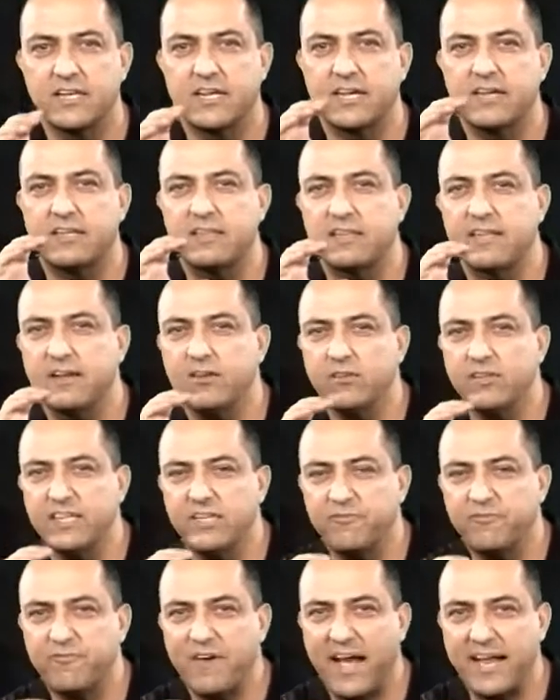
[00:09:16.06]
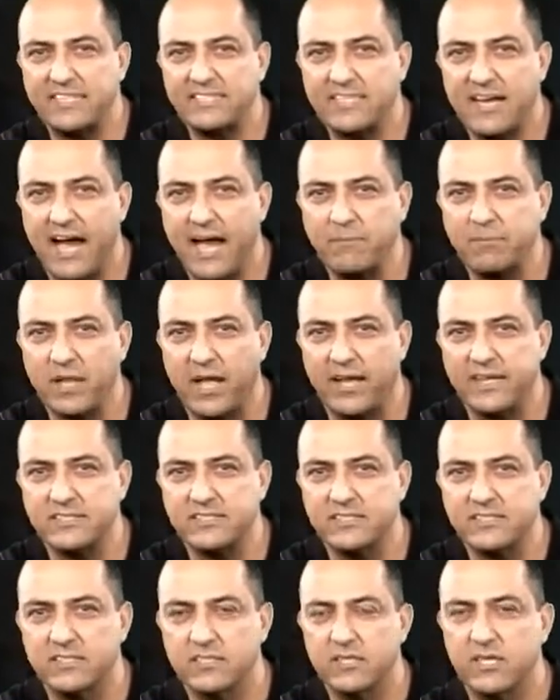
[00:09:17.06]
Clearly defined
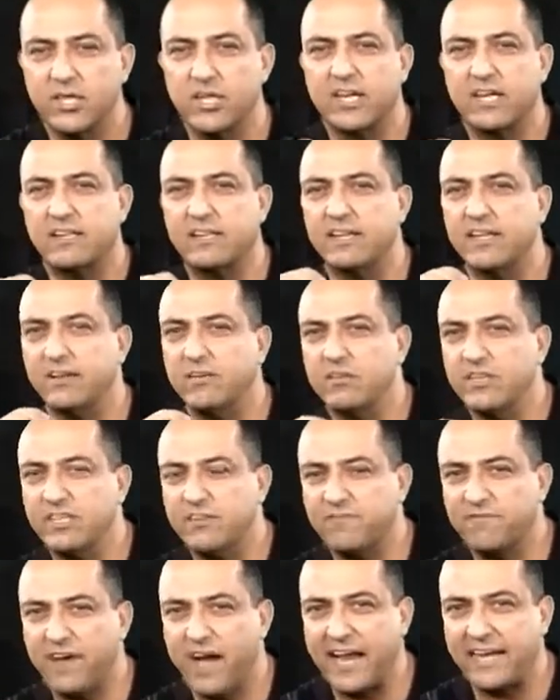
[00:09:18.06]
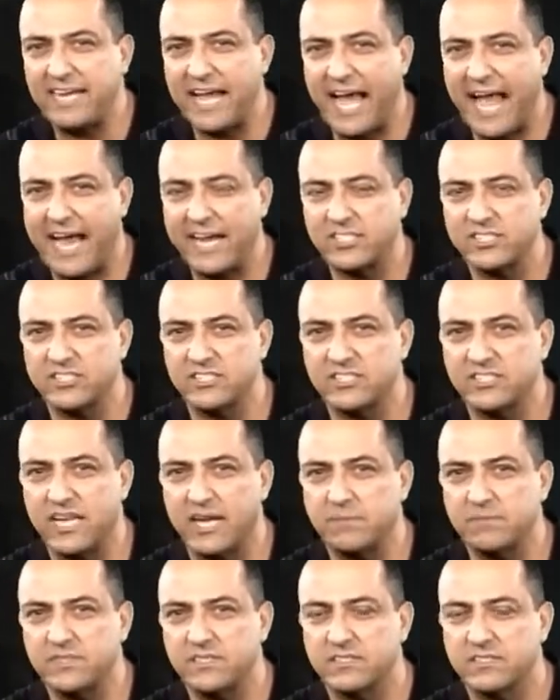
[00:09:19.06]
timelines. Clearly defined action
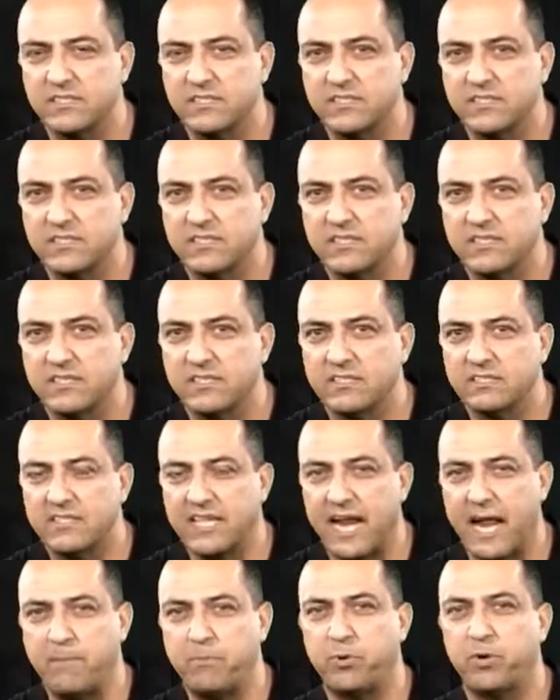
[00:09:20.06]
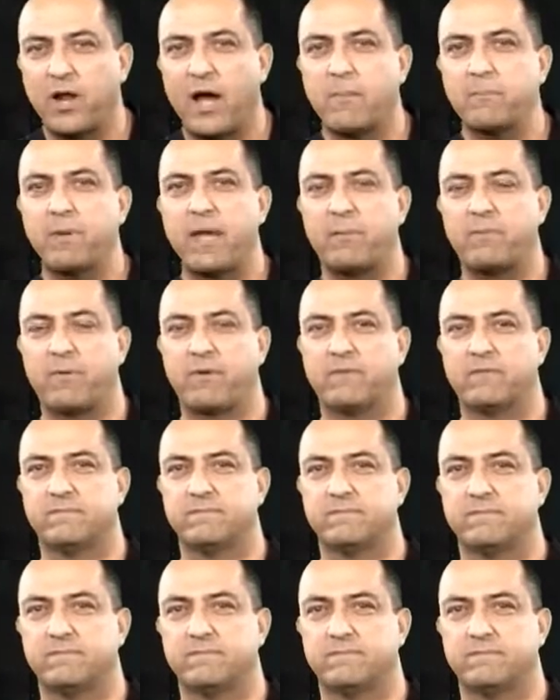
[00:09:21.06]
steps that I put on paper.
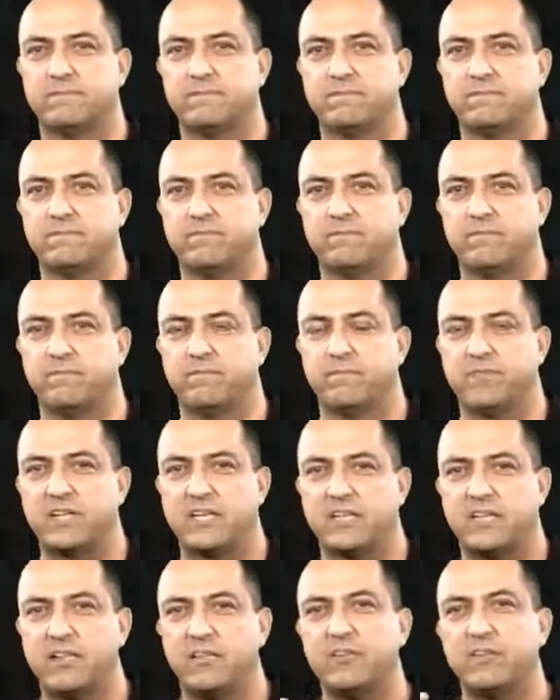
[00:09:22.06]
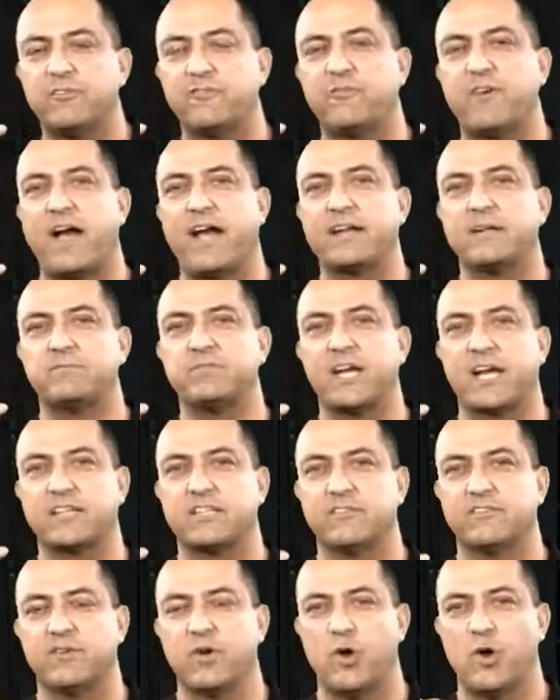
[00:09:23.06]
Clearly defined
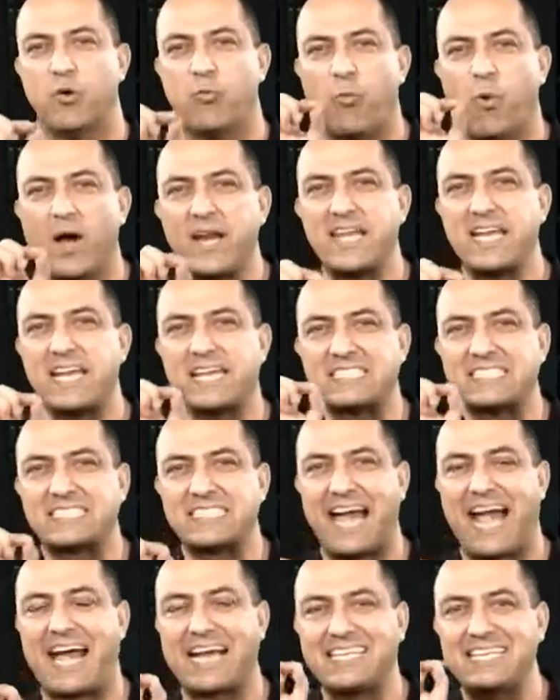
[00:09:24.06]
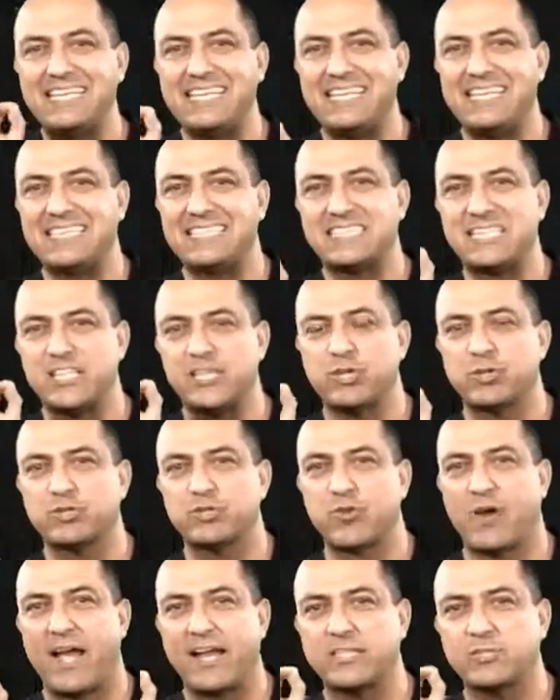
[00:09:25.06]
objective. What exactly is it you're
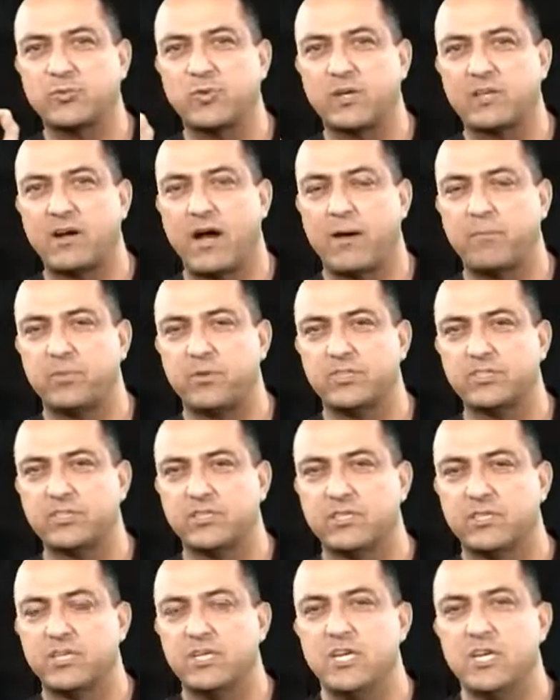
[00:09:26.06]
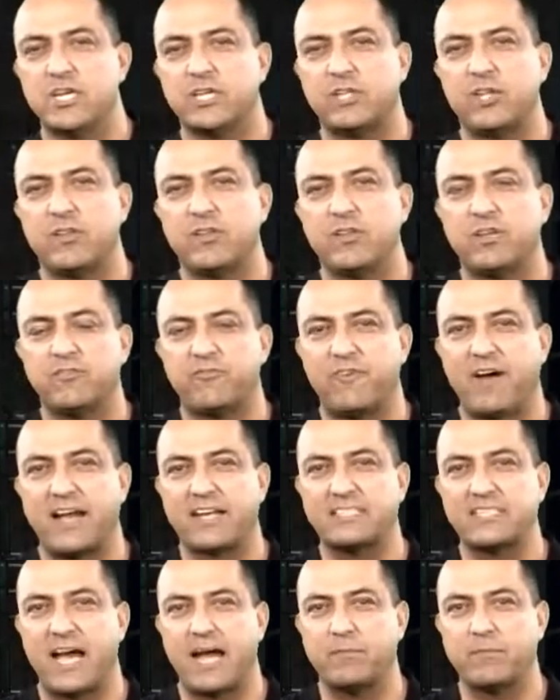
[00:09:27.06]
trying to accomplish? Clearly
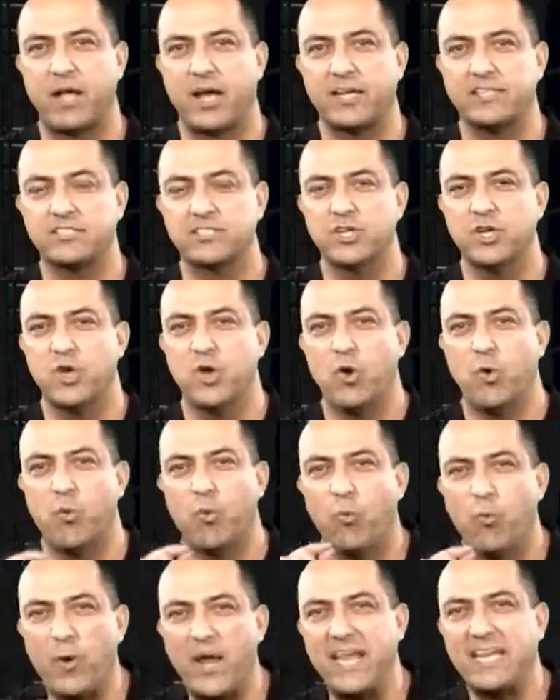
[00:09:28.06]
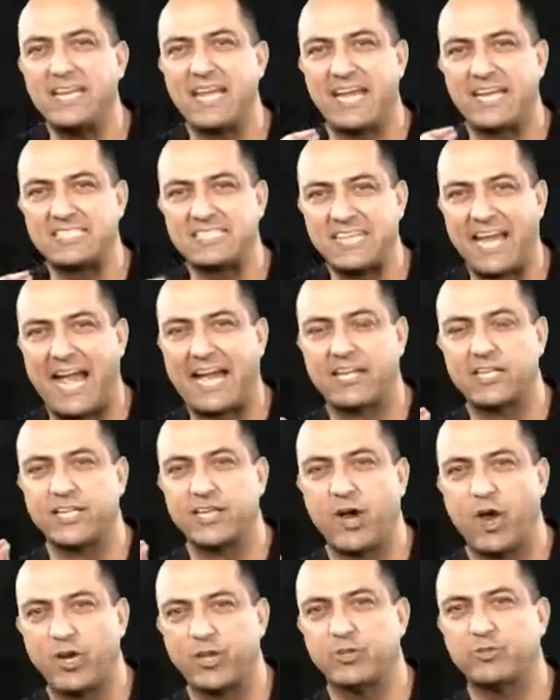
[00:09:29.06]
defined timelines. When
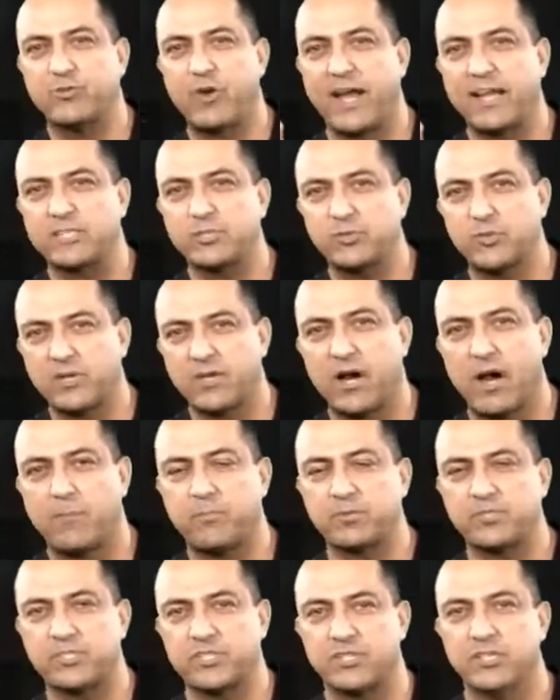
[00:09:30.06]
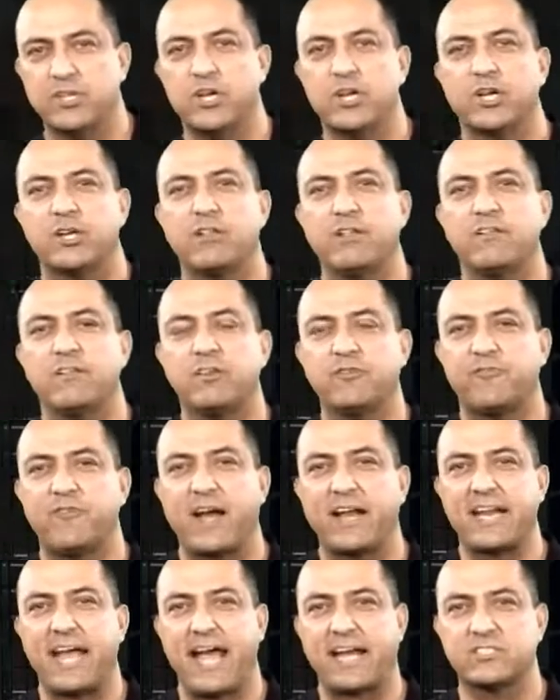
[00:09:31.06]
exactly are you trying to accomplish it? Clearly
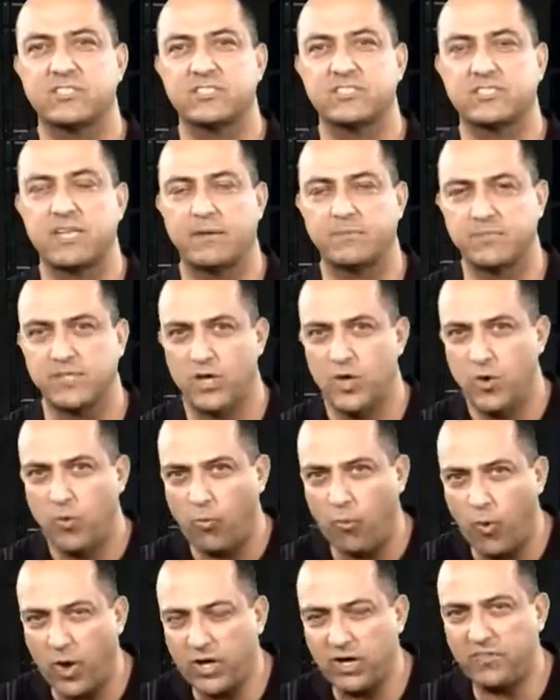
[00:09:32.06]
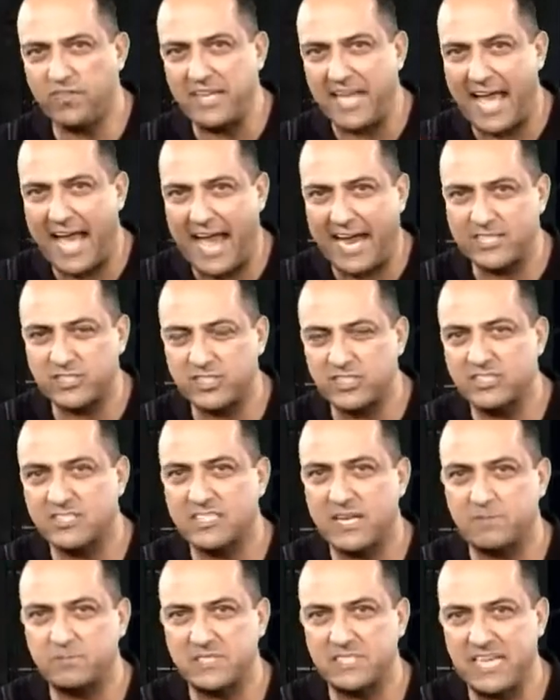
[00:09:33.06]
defined action steps. What are the action
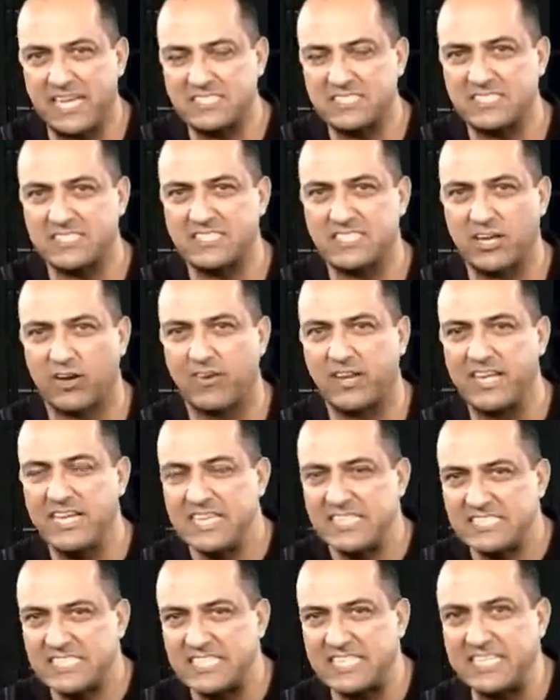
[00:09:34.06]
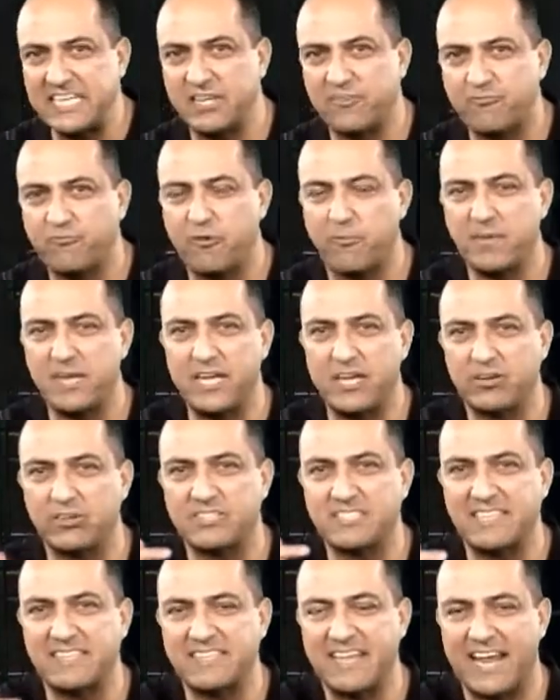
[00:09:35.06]
steps necessary to get from here
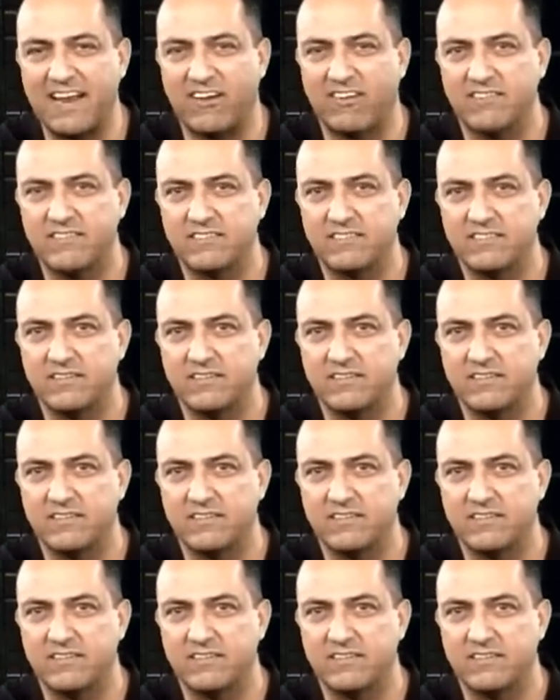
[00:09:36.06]
to there?